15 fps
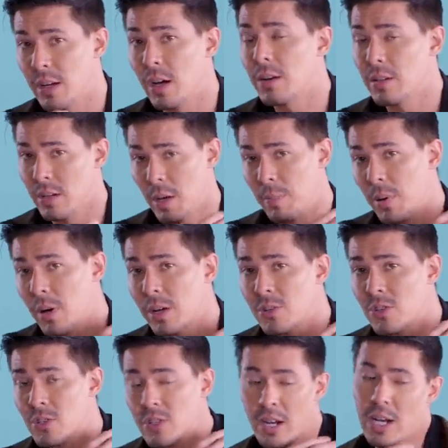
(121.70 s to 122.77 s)
a
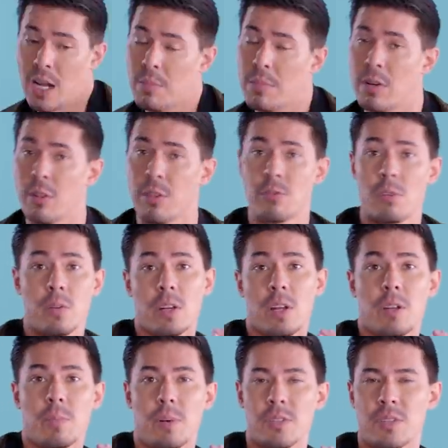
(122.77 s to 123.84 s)
punch and I'm gonna throw
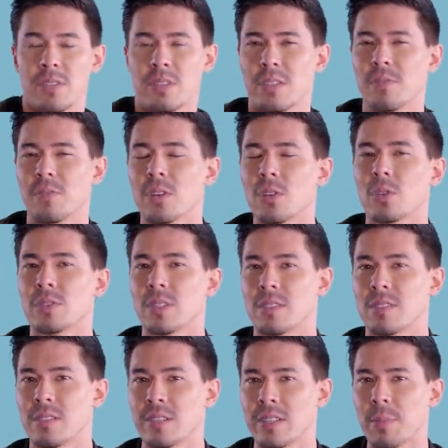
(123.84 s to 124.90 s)
another punch. It's difficult to
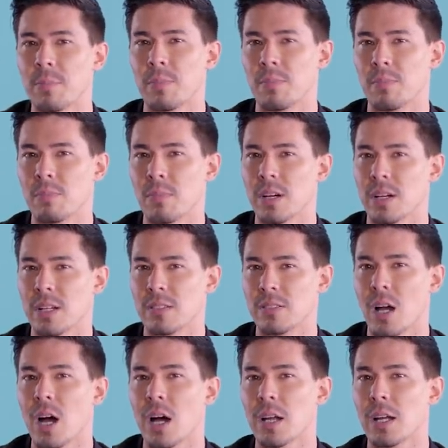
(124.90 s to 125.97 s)
slip a
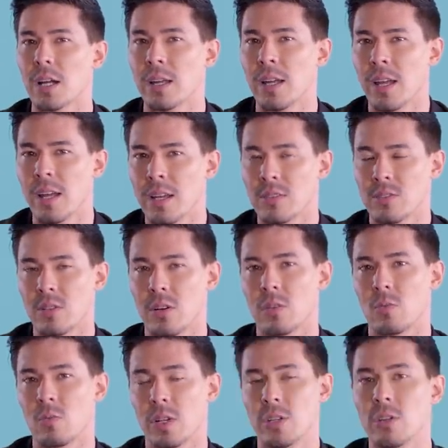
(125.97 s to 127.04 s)
katana.
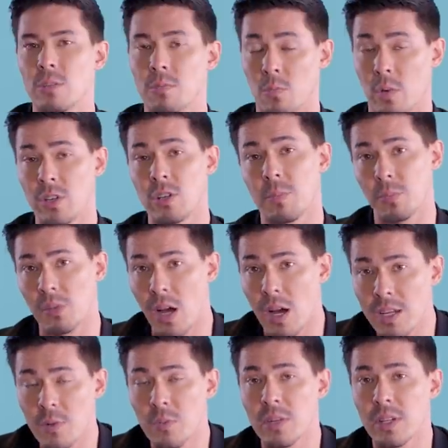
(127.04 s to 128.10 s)
So when you're
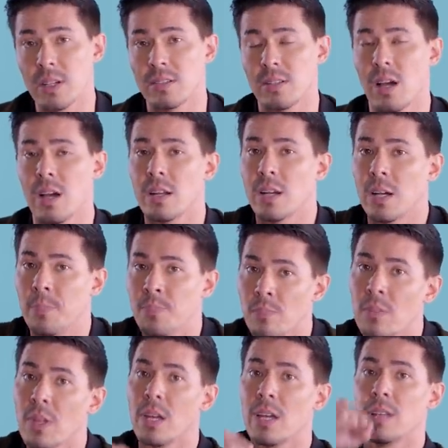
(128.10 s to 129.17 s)
blocking with a katana,
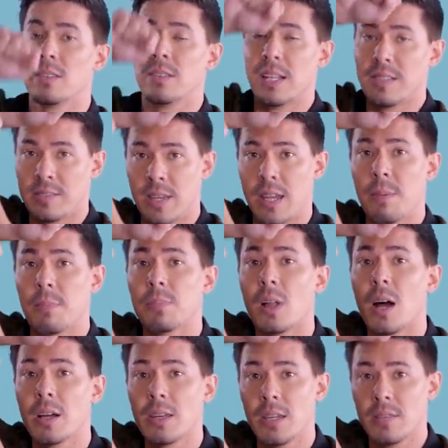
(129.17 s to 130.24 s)
let's say I'm
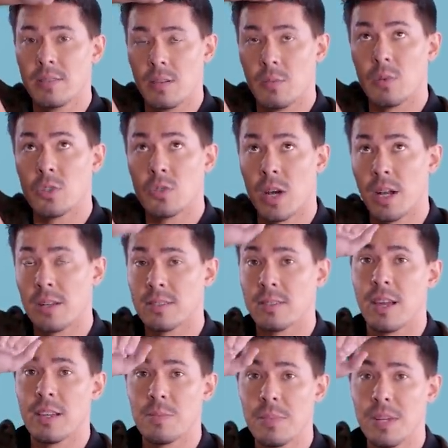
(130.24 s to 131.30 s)
blocking someone trying to
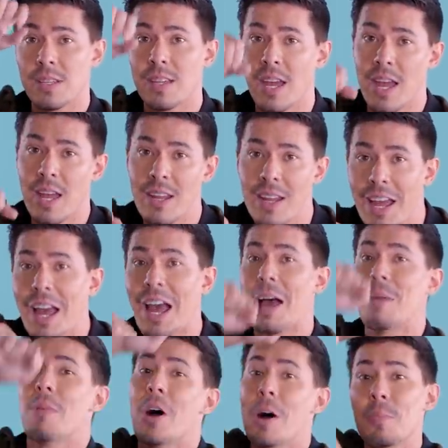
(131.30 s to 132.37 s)
slice me in the head,
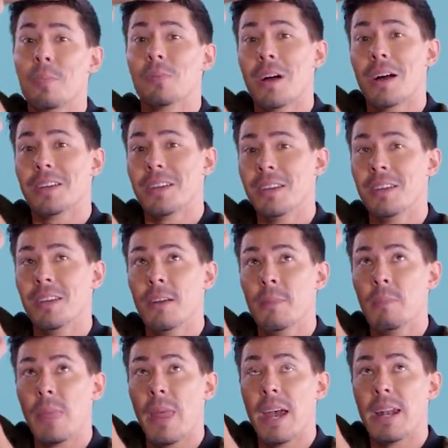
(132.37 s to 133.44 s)
I'm up blocking,
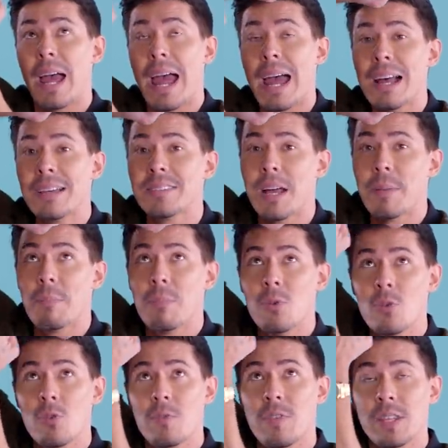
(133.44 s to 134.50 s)
and as I'm
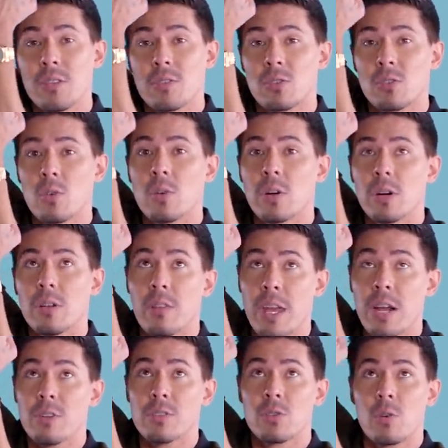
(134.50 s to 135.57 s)
moving the sword,
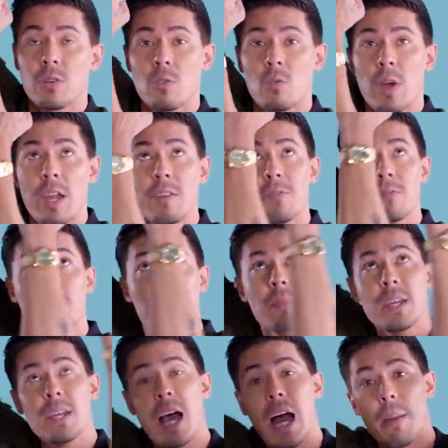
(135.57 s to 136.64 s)
their sword away from
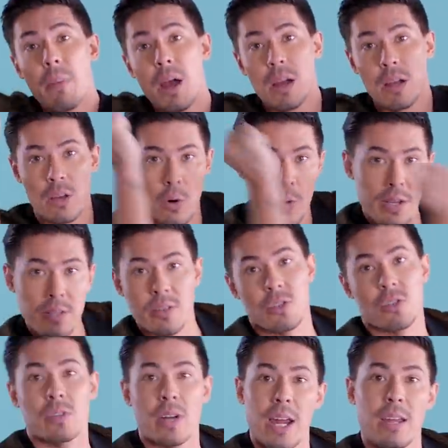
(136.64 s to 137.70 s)
me, I'm going to
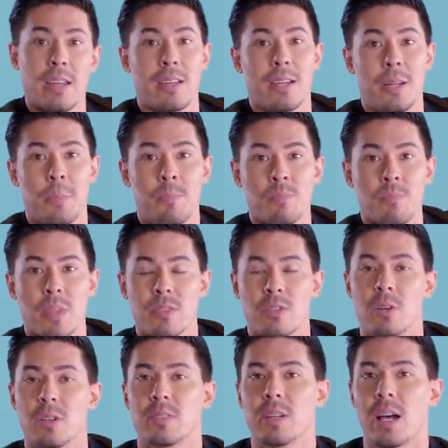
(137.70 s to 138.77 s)
strike.
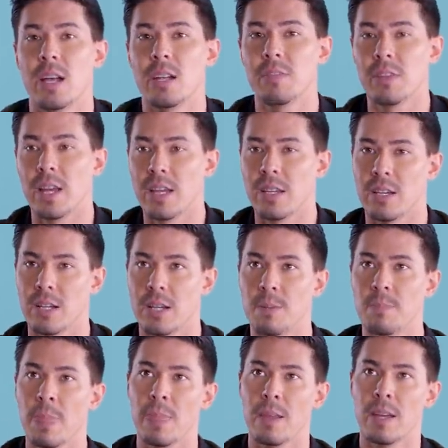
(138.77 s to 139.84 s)
So it's kind of like
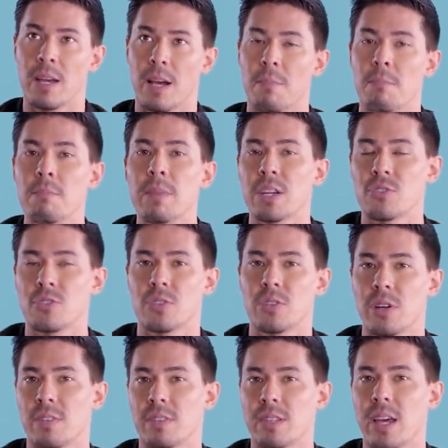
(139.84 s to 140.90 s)
a
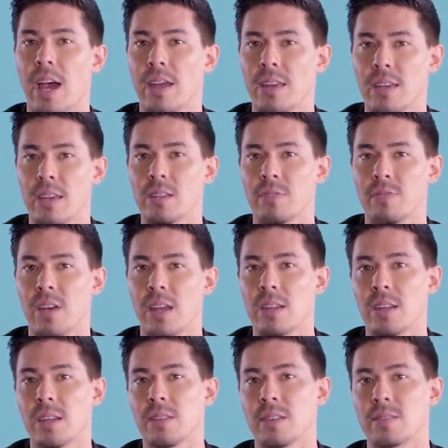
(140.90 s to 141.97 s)
mixture of attacking and
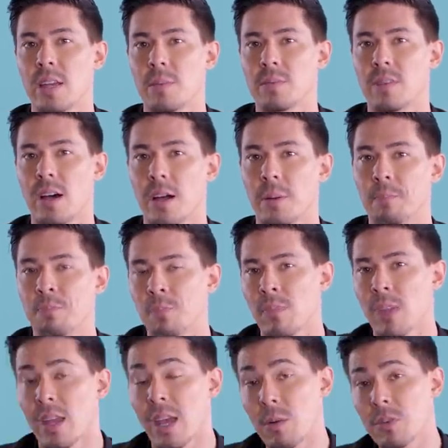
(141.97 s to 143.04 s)
defending at the same time.
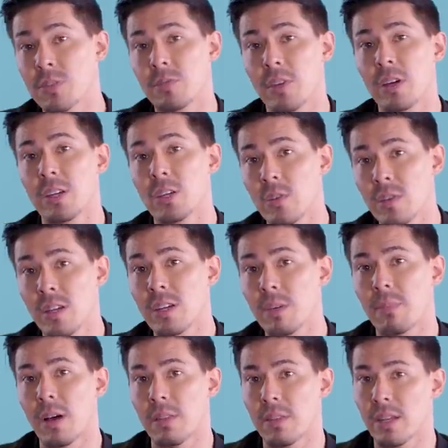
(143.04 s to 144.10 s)
And what's very unique
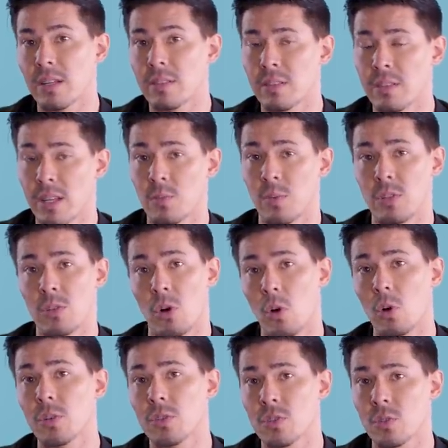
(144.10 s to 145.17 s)
about this is when you
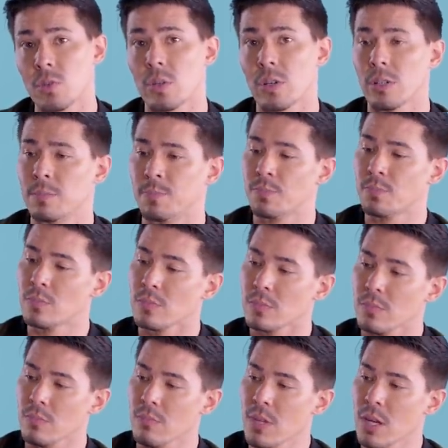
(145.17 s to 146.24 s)
hold a sword,
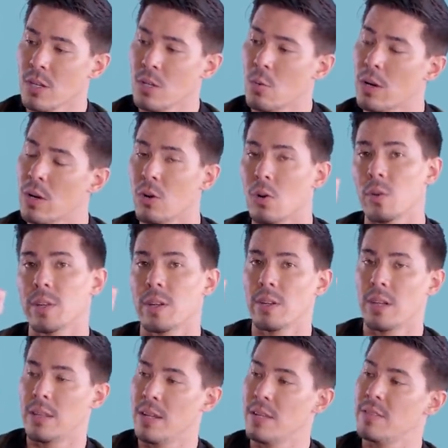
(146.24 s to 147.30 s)
you want to hold it
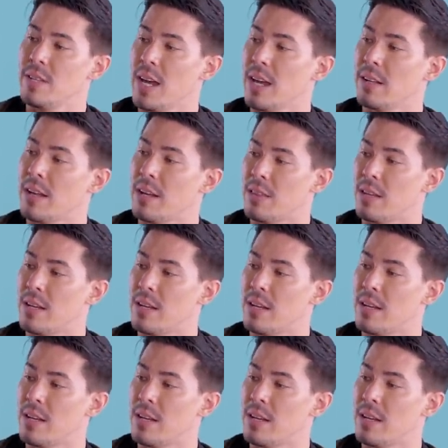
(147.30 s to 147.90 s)
in this hand like